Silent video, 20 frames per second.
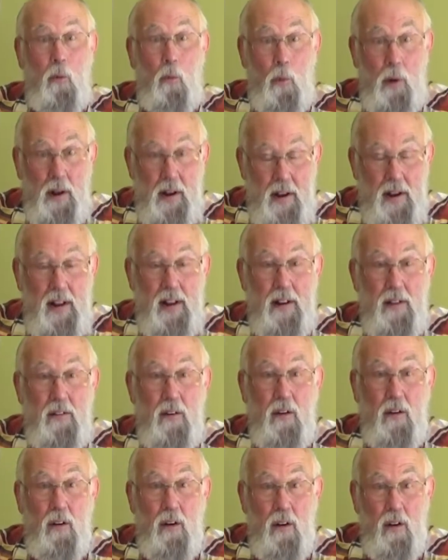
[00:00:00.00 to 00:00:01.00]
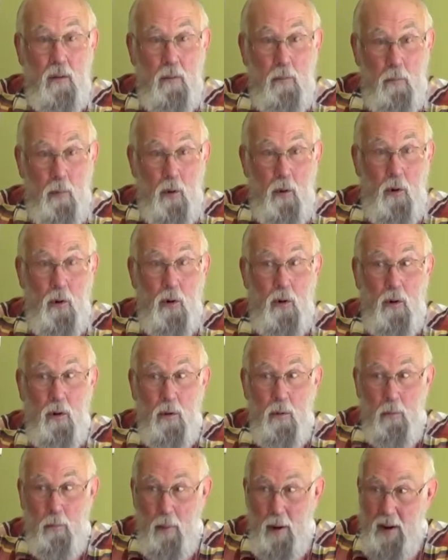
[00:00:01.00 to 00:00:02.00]
we need more
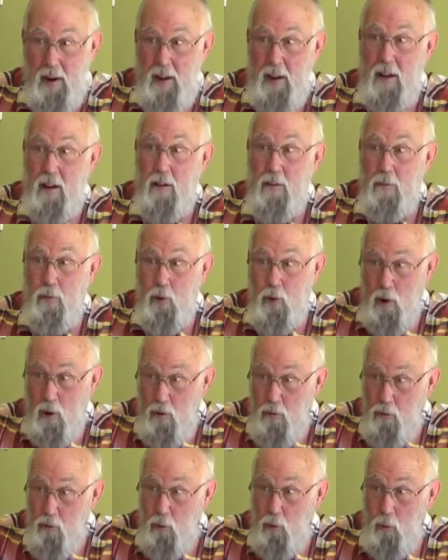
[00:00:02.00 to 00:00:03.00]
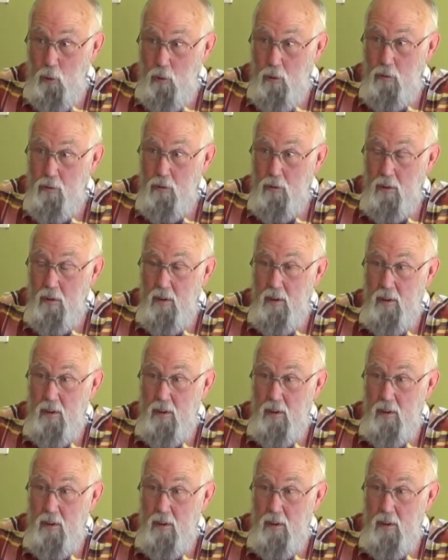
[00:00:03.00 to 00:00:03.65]
money for our schools.